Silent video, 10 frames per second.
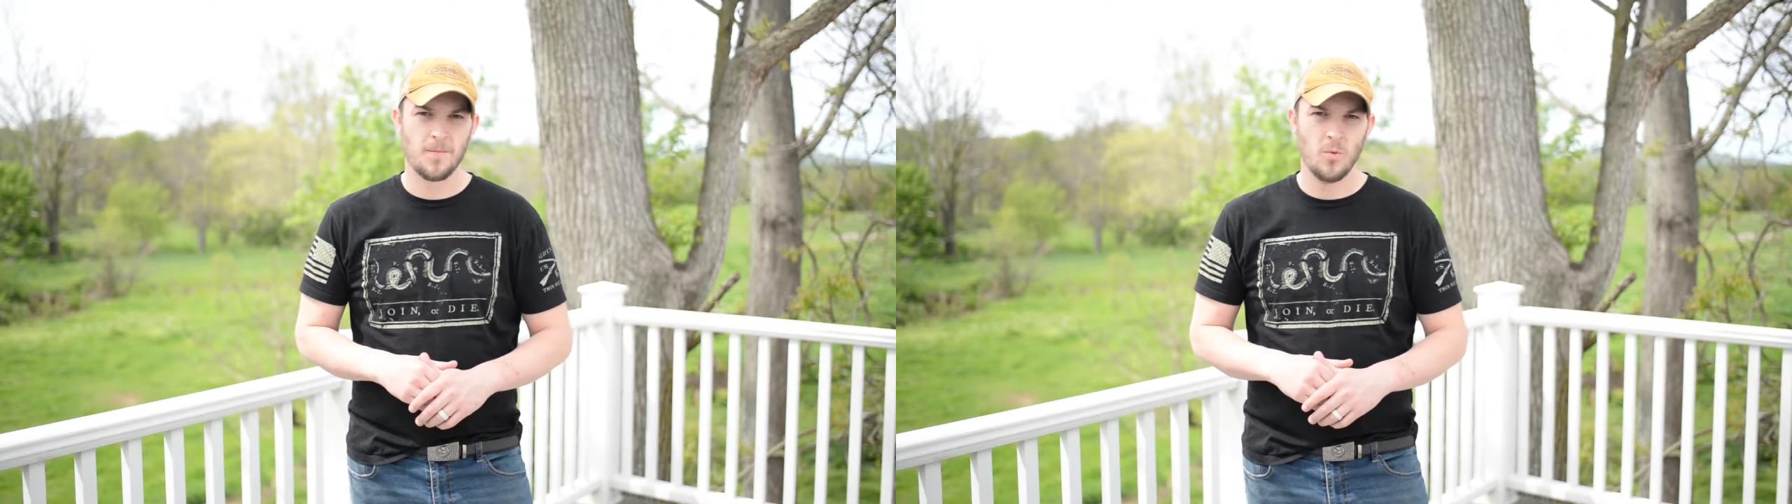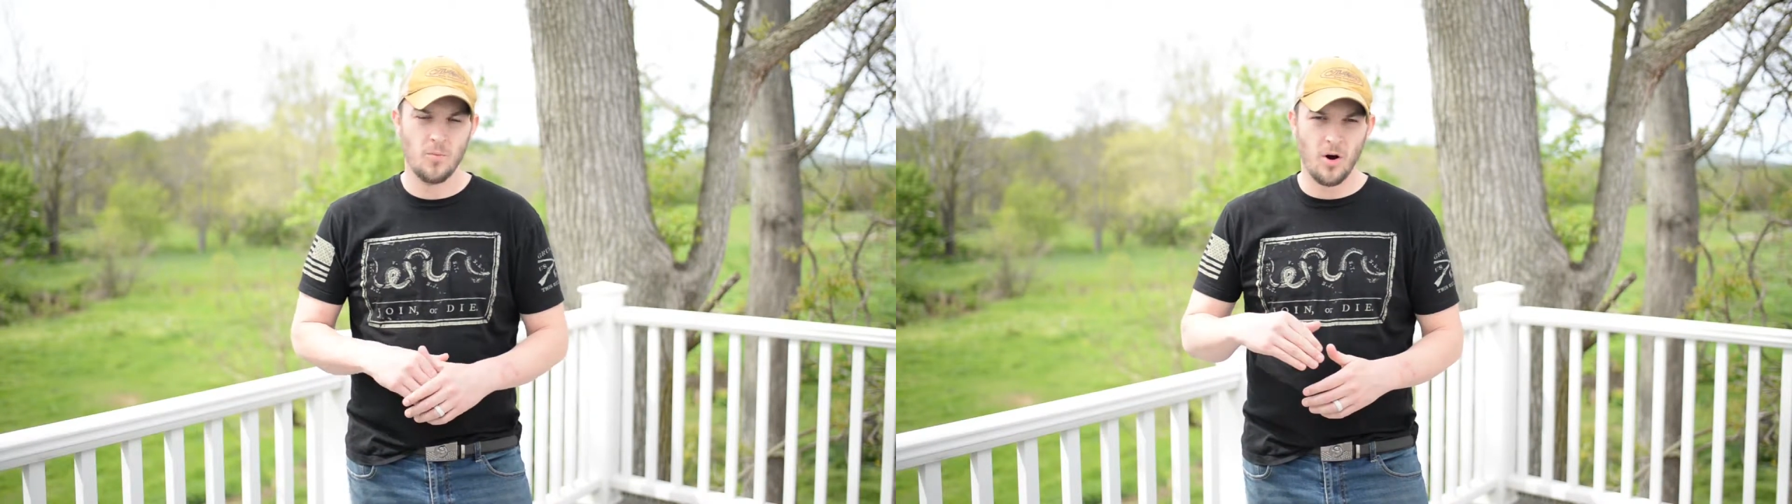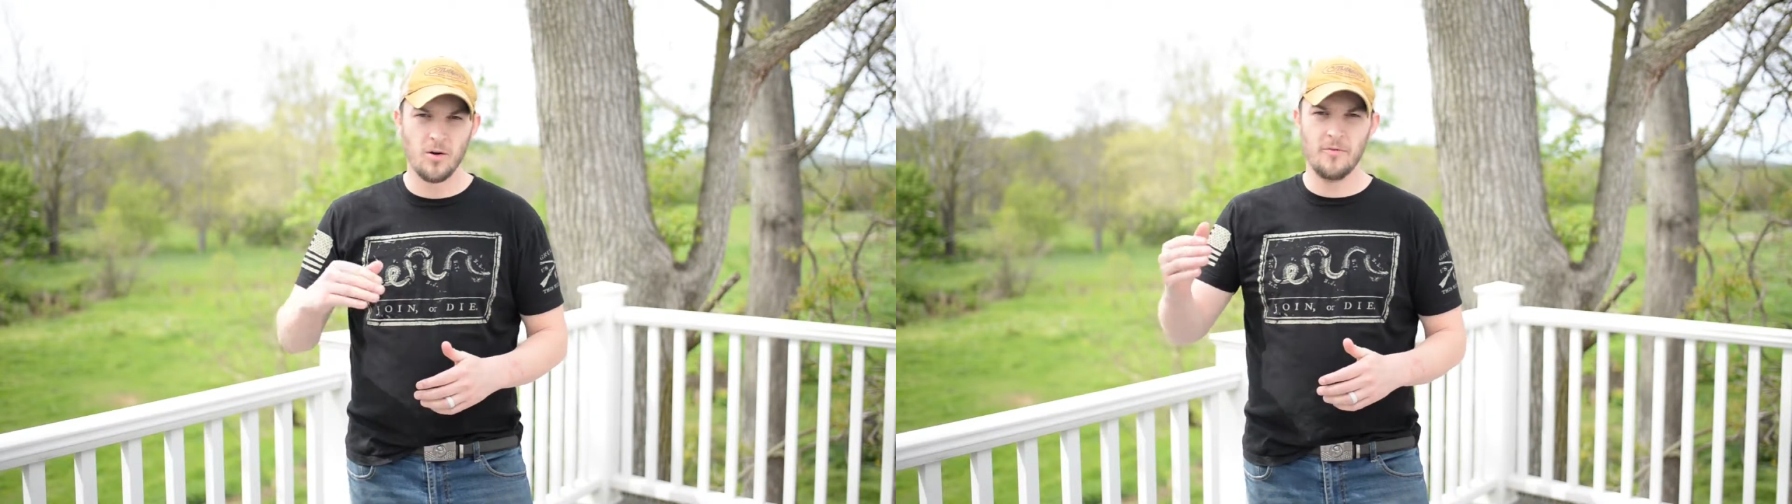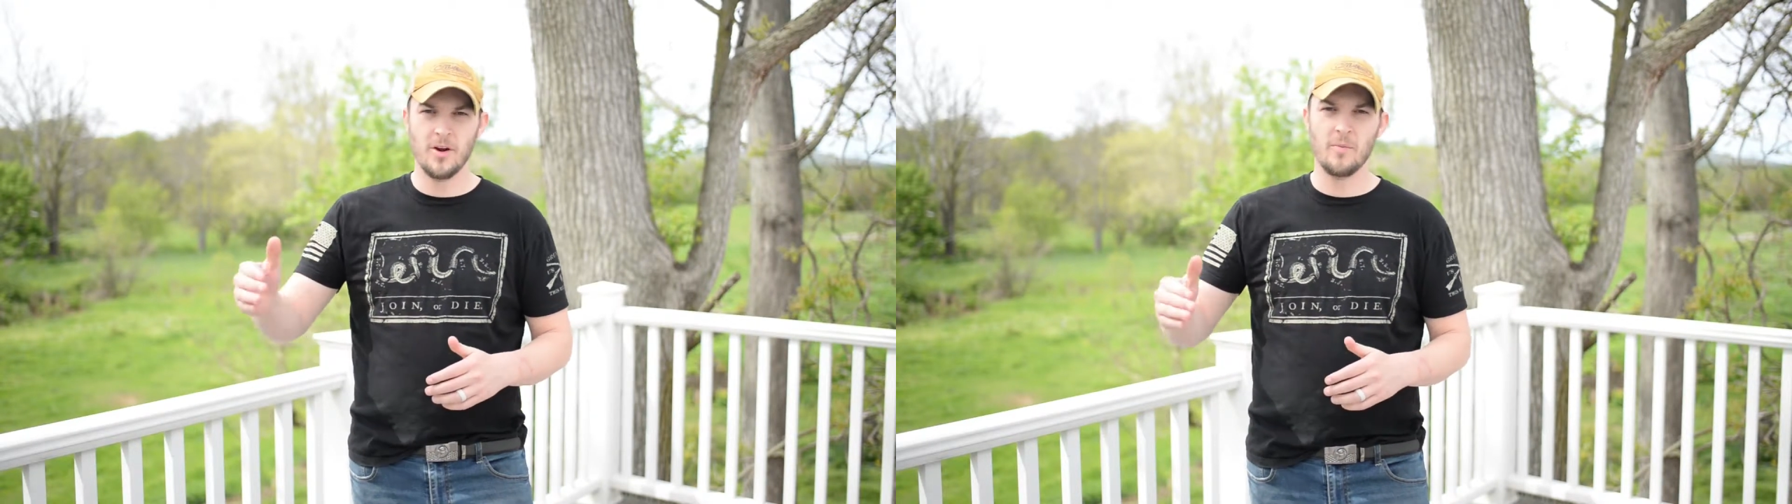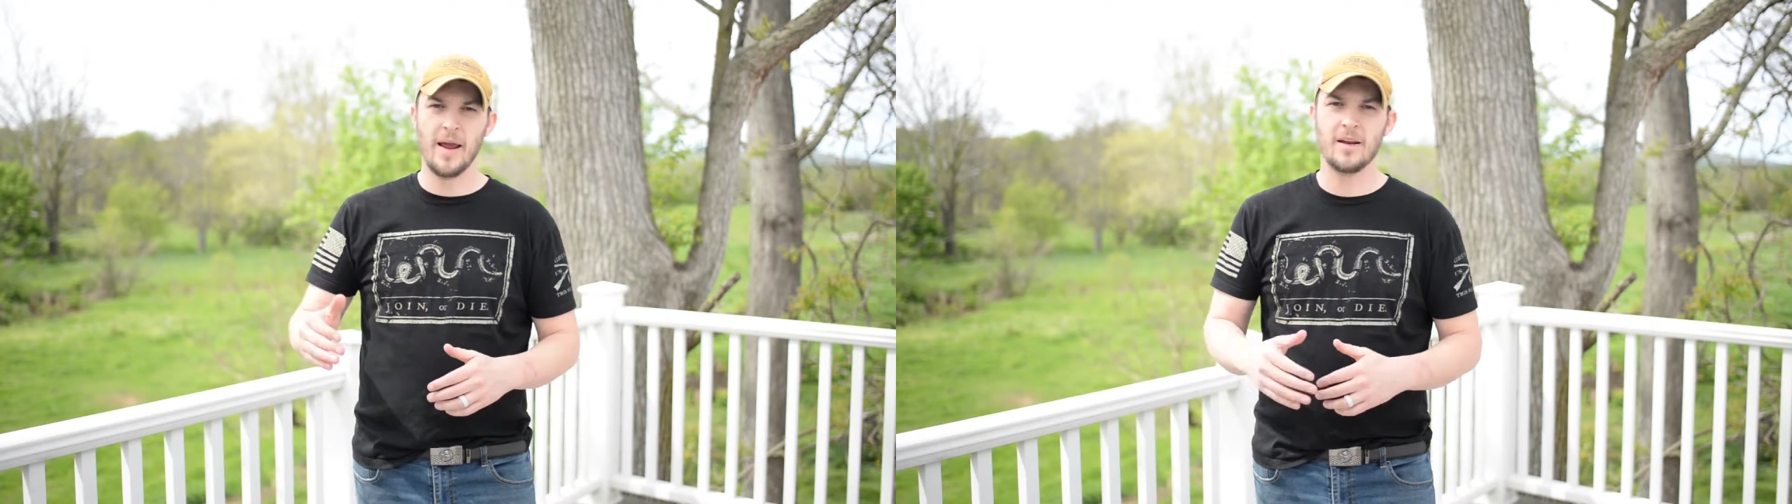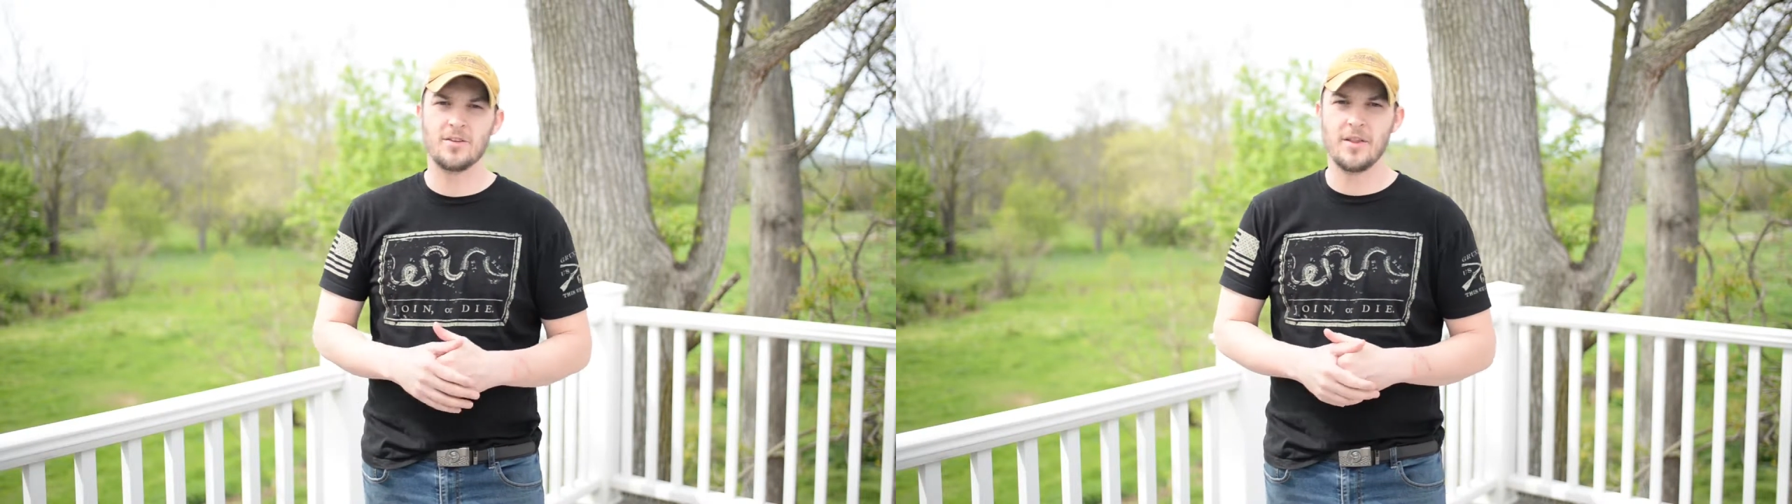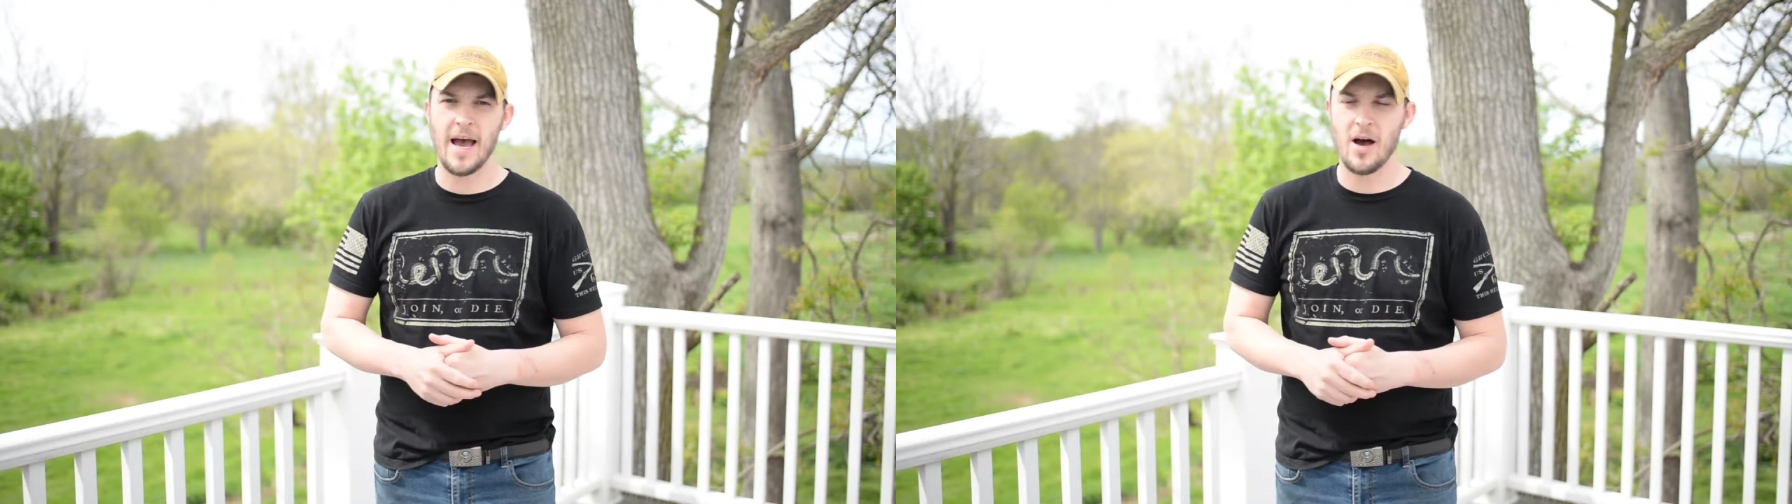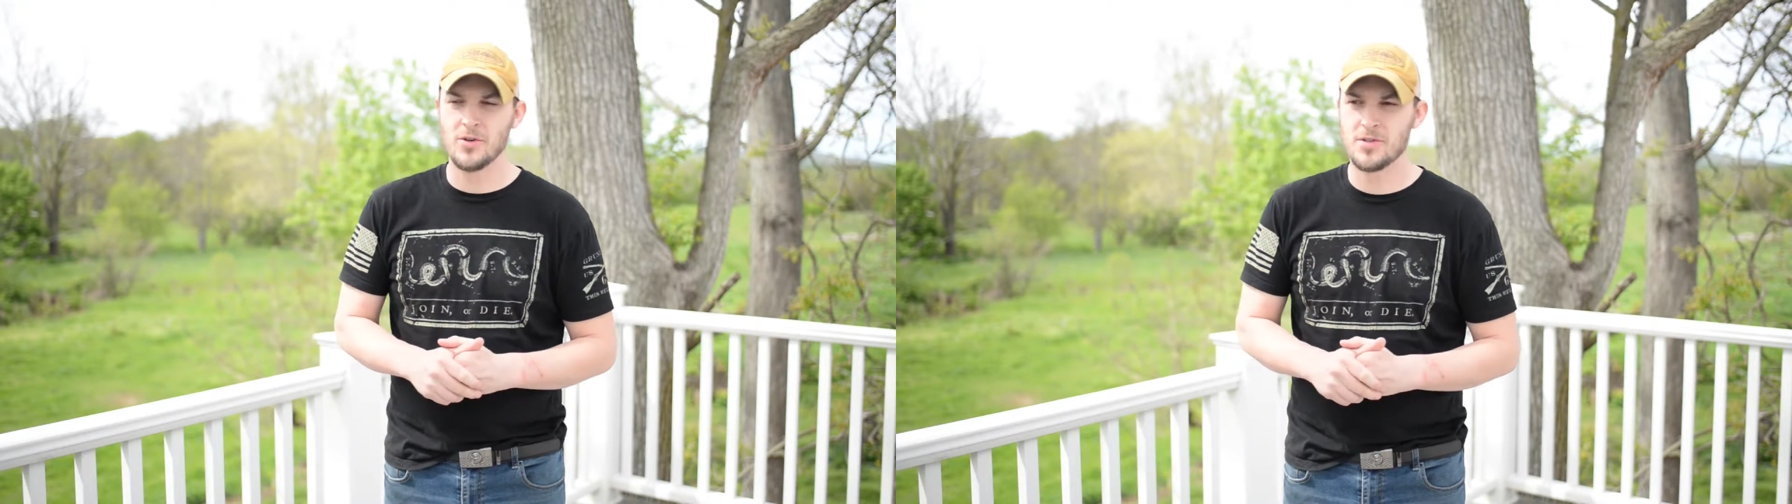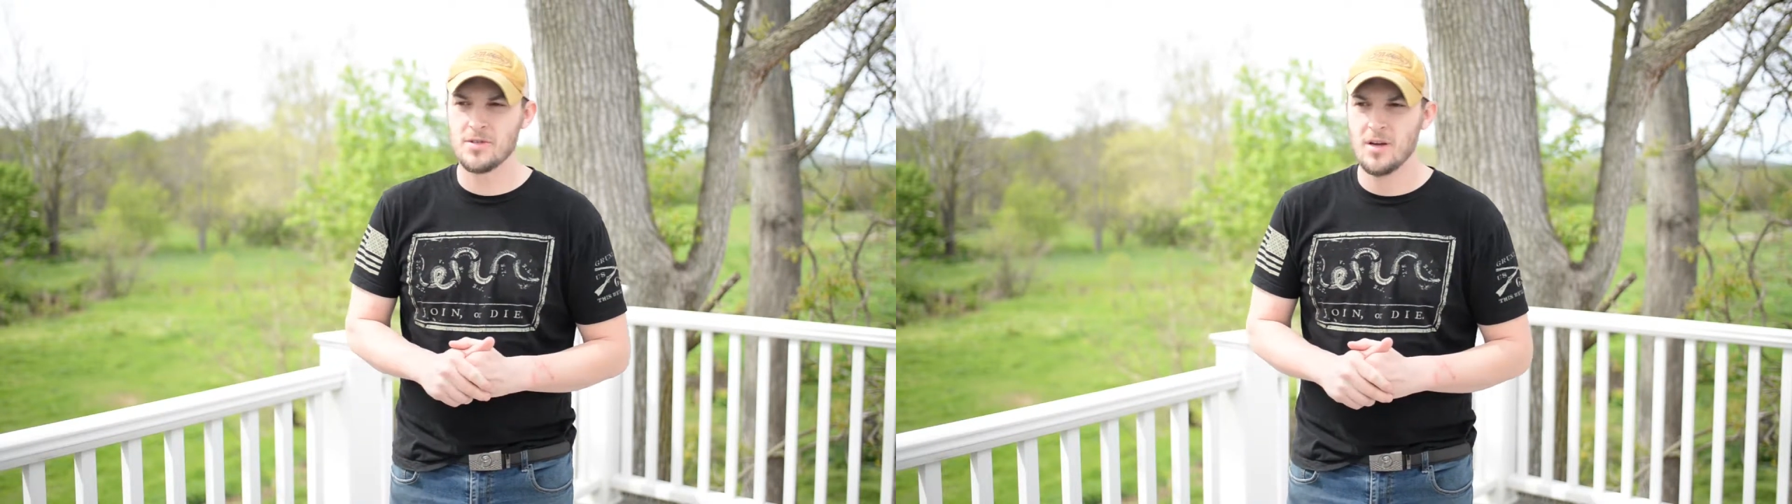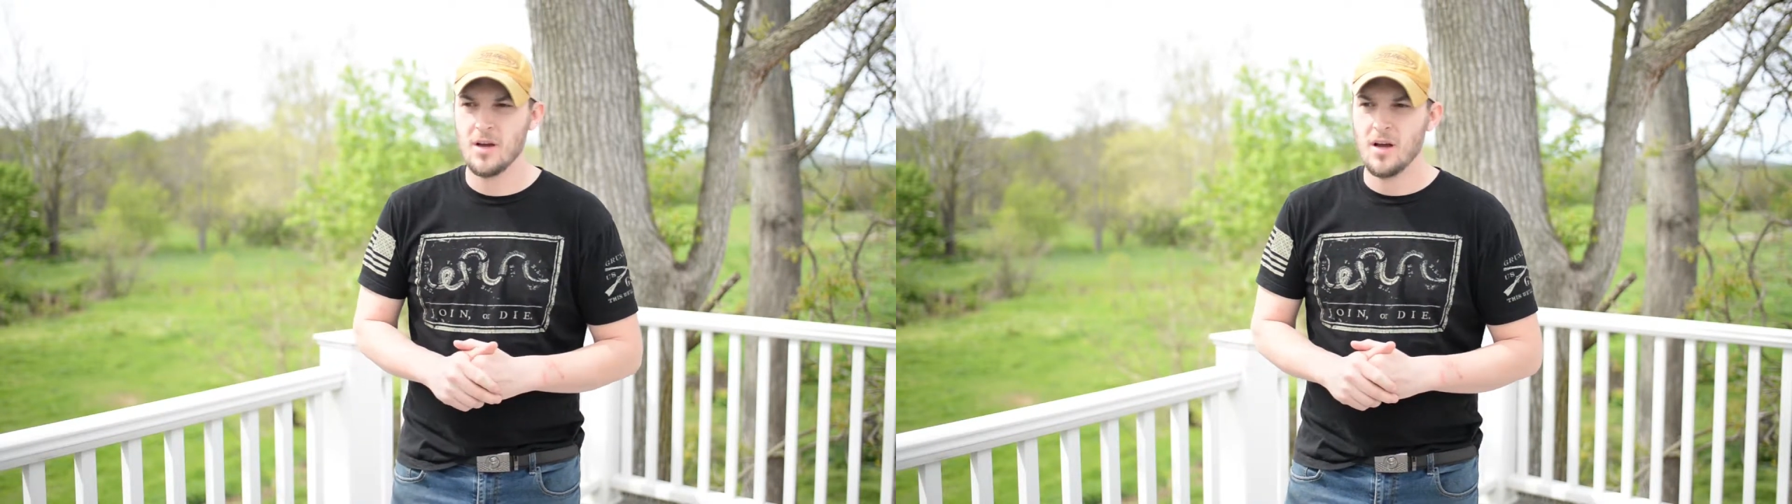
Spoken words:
When Paul Revere made it to the house